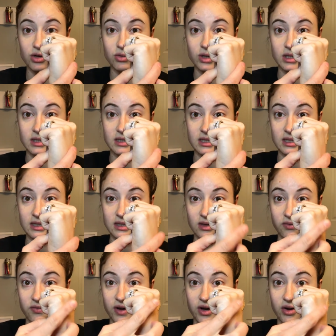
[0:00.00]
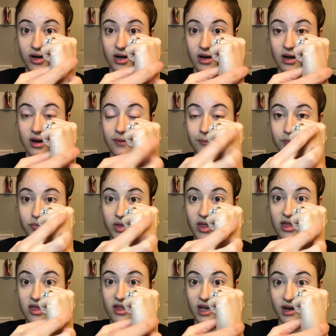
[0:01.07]
you can see it's a very
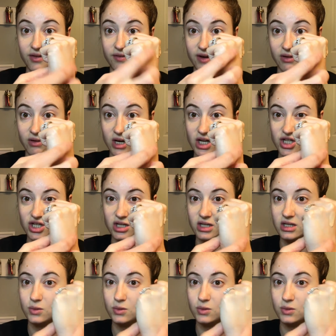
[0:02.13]
thin foundation.